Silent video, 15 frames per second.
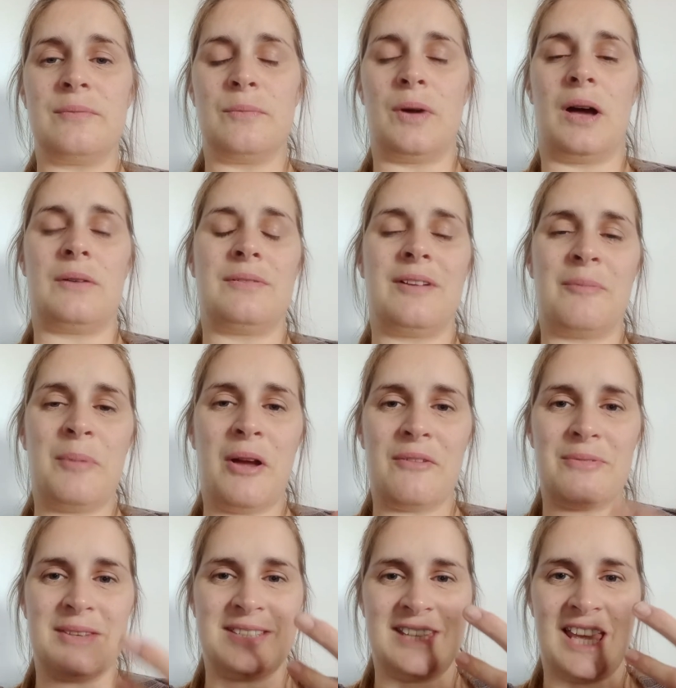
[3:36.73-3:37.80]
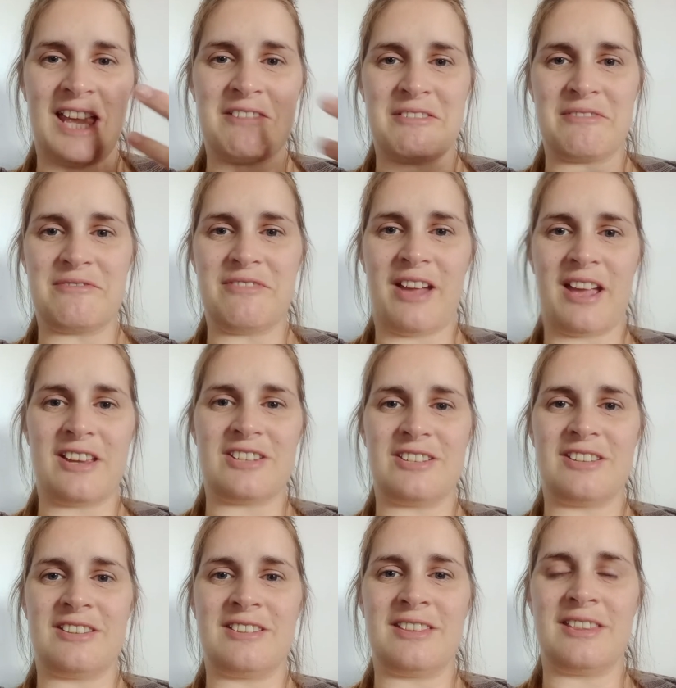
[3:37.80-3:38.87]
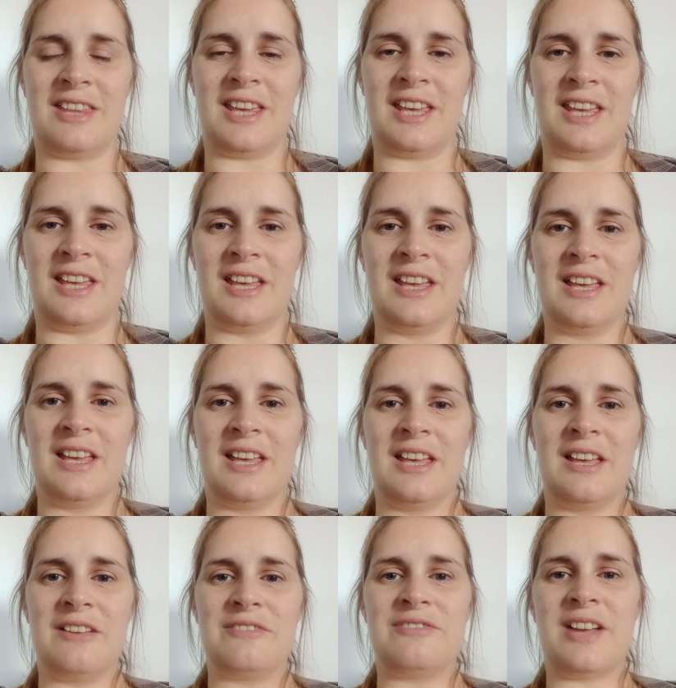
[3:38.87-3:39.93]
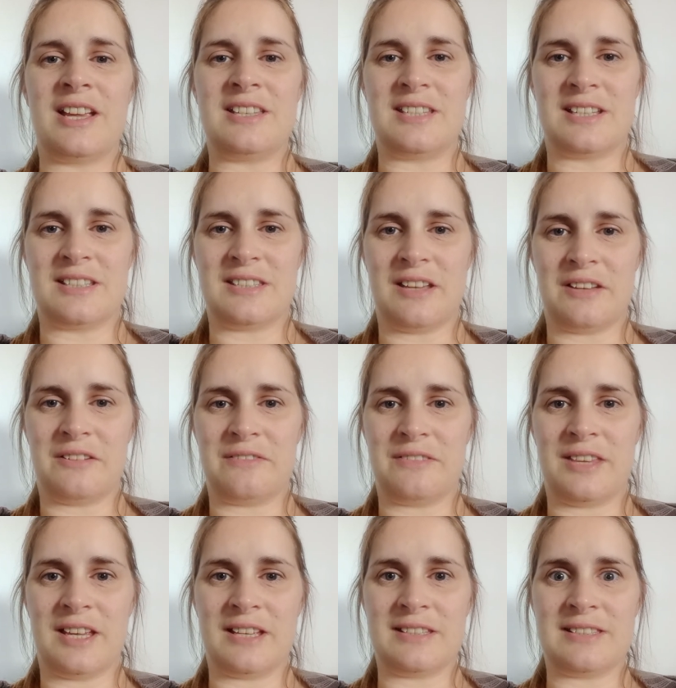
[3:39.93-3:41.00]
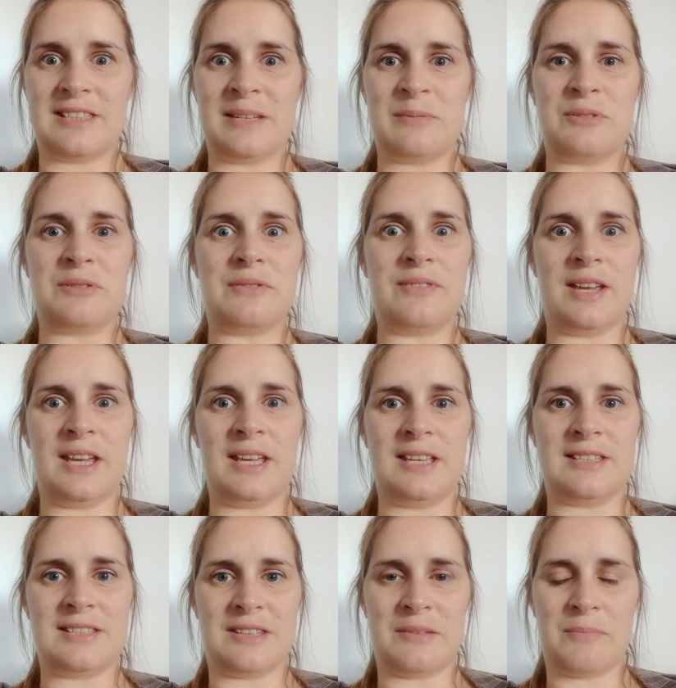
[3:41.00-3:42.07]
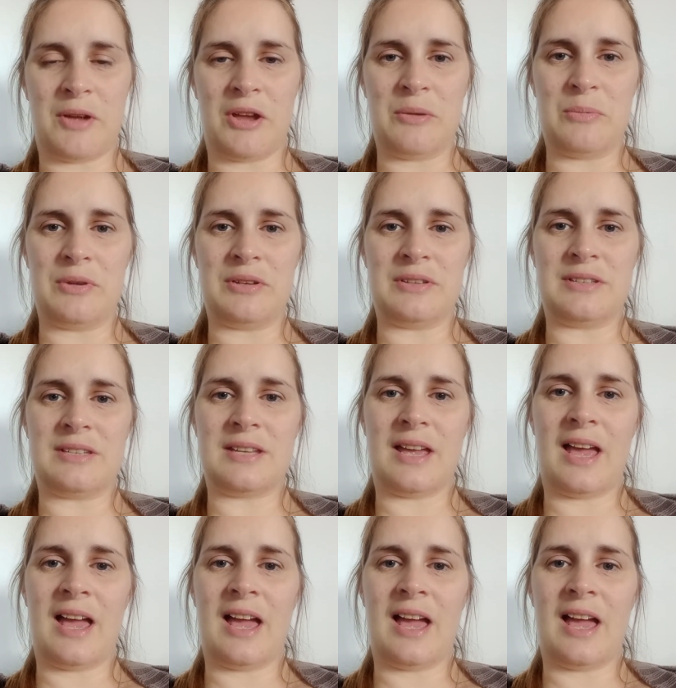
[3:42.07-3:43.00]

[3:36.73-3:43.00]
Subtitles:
Apart from this ear infection, the fainting side of things seems to have eased at the moment.